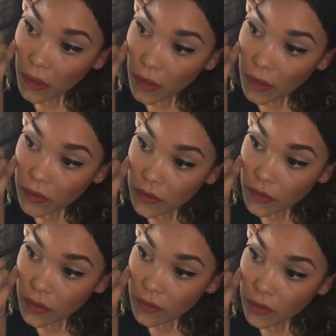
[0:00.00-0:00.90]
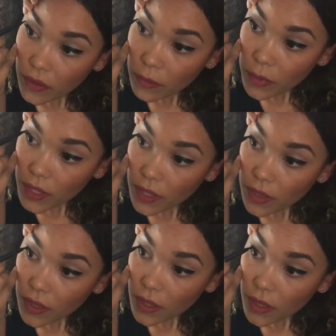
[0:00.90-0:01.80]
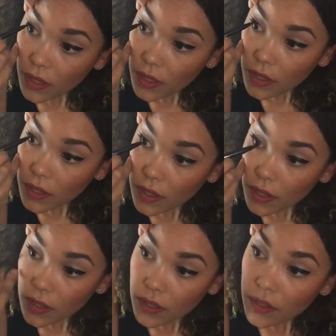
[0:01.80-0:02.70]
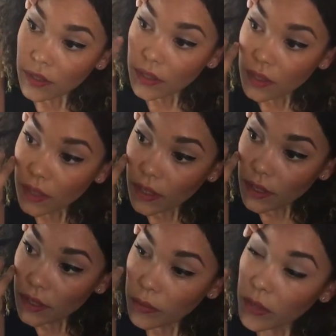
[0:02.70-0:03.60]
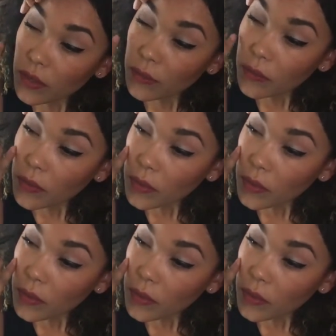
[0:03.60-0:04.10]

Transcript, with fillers: Okay, so from the peak there down to the bottom.